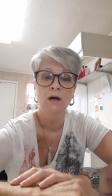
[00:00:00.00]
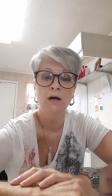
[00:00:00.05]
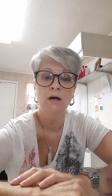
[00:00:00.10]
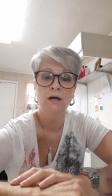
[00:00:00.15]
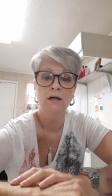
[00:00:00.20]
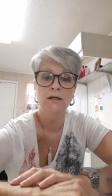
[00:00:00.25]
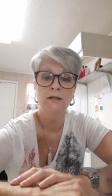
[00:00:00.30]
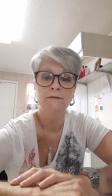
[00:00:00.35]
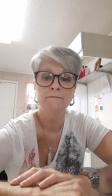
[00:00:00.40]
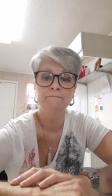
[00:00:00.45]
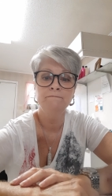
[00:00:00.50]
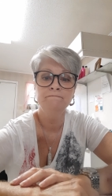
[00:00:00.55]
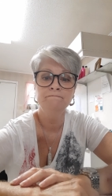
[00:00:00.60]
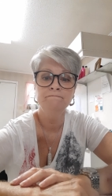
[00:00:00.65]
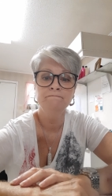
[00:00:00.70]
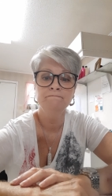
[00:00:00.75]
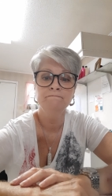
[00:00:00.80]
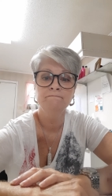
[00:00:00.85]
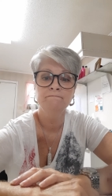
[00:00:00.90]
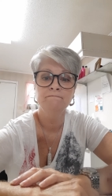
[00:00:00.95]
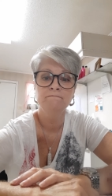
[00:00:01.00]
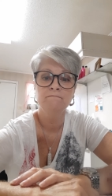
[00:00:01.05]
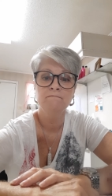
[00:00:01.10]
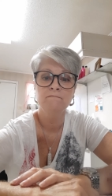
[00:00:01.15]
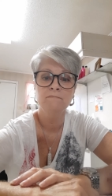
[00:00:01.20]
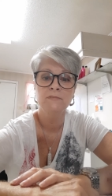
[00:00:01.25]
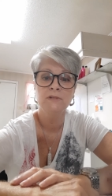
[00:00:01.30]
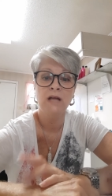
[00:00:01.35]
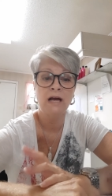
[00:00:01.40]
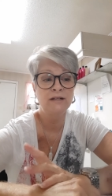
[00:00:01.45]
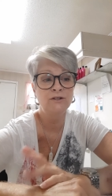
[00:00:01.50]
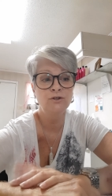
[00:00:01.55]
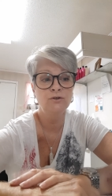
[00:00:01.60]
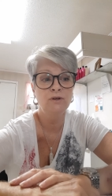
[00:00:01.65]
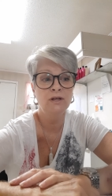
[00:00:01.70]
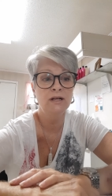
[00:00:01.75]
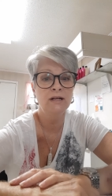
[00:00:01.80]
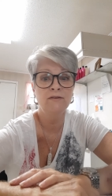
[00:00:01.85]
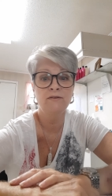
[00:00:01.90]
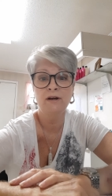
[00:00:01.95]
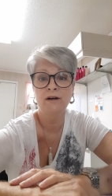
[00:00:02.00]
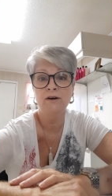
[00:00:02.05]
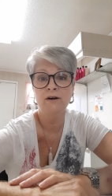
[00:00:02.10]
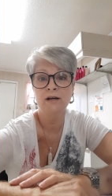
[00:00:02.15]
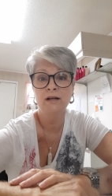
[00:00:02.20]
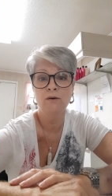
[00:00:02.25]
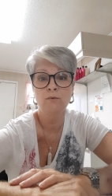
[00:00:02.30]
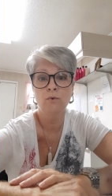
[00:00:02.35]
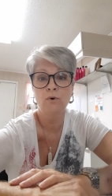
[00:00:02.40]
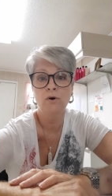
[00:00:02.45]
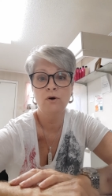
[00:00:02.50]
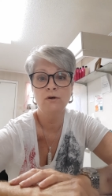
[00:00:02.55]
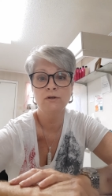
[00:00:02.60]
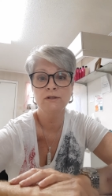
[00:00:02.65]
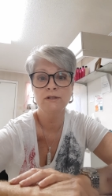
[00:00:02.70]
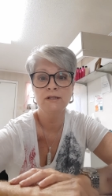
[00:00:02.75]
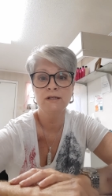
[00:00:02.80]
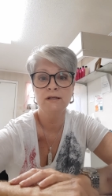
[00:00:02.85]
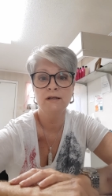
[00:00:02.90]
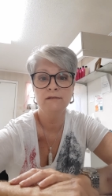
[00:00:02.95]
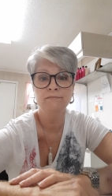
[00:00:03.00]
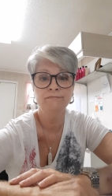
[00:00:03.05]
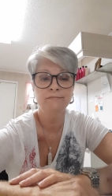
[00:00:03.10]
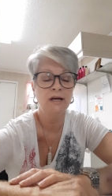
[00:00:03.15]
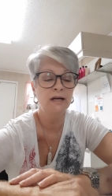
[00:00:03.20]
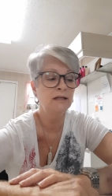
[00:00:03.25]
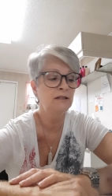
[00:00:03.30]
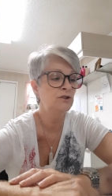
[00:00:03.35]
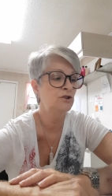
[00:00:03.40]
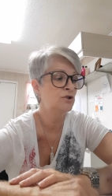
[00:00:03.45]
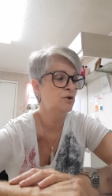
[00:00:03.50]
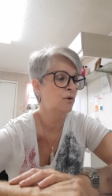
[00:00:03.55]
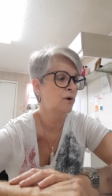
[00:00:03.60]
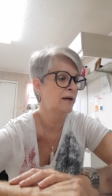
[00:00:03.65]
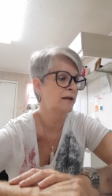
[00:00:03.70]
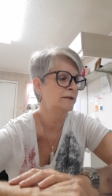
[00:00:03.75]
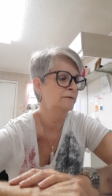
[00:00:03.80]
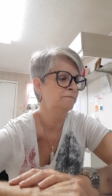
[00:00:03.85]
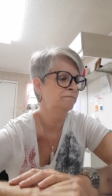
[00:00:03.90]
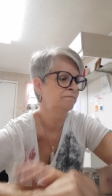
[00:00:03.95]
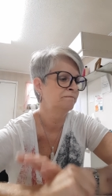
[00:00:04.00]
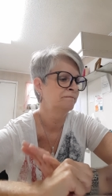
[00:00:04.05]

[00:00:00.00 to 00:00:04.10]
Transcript: I do get it there and it works, and I enjoy it.